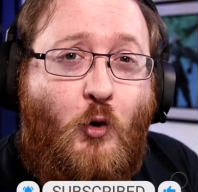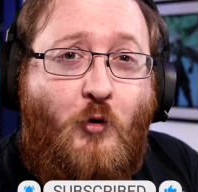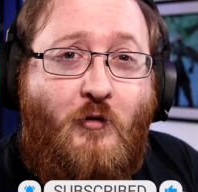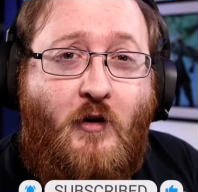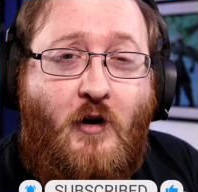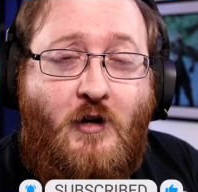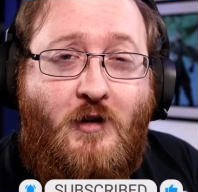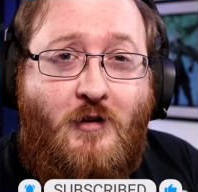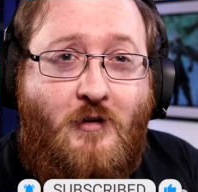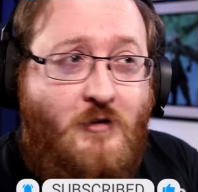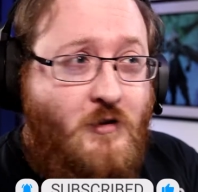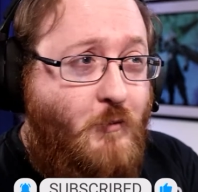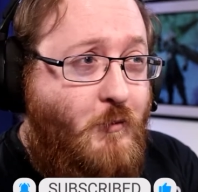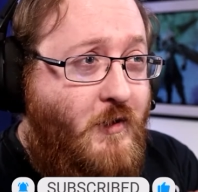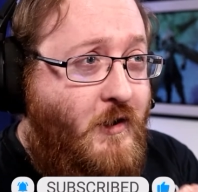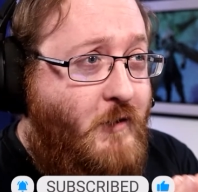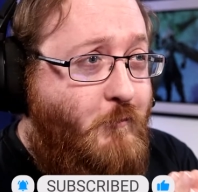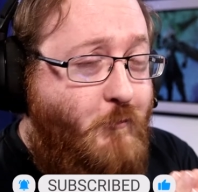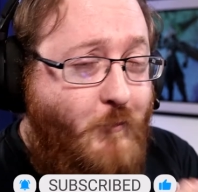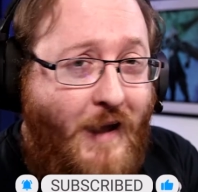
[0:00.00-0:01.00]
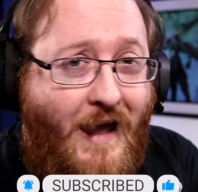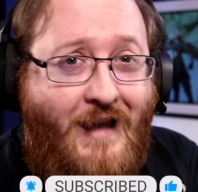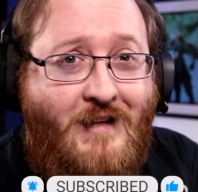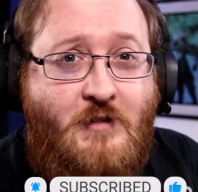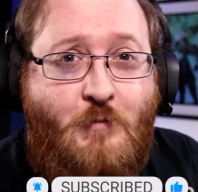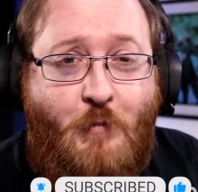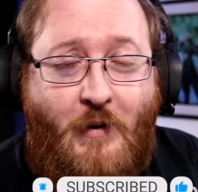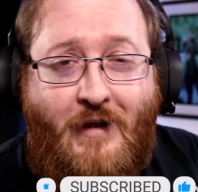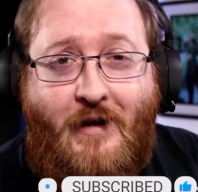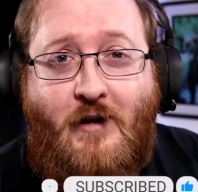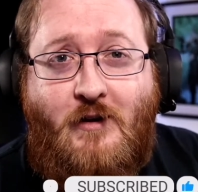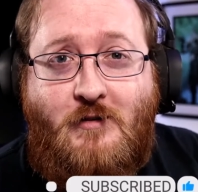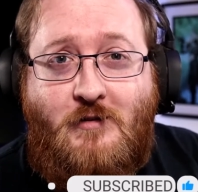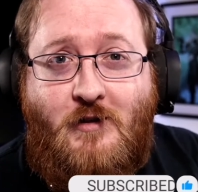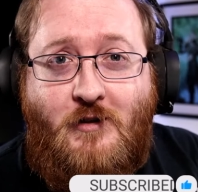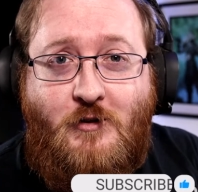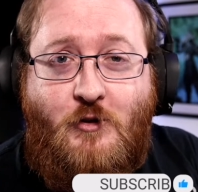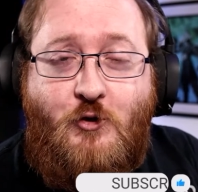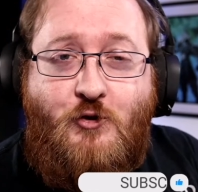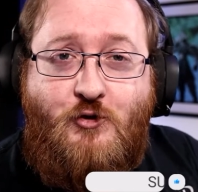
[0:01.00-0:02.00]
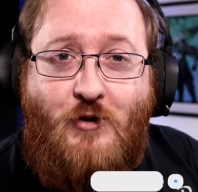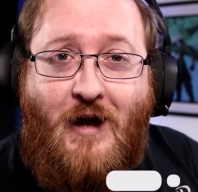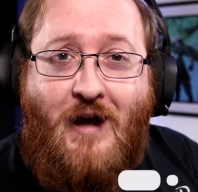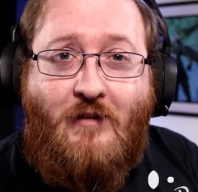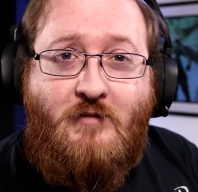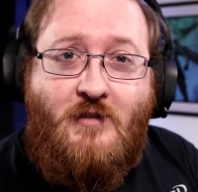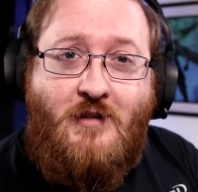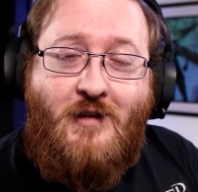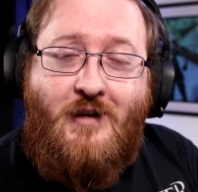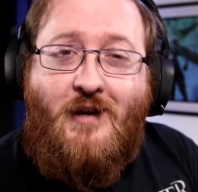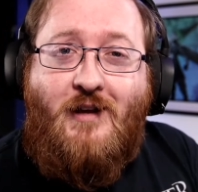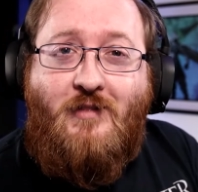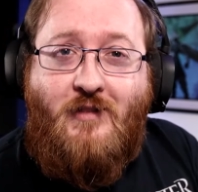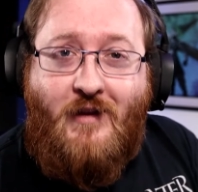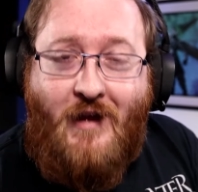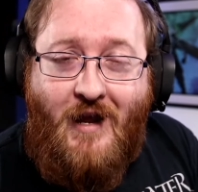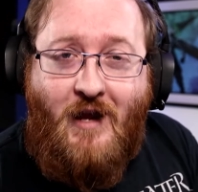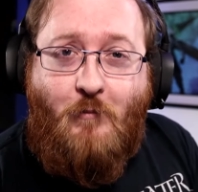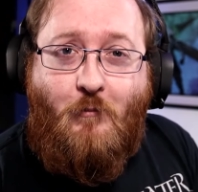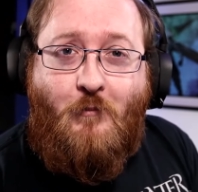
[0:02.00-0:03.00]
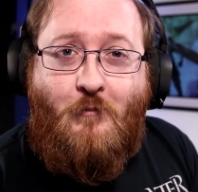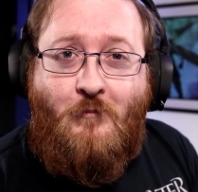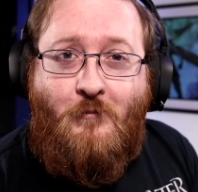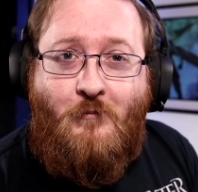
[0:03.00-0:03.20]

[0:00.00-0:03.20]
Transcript: over some of the best players to draft in the game.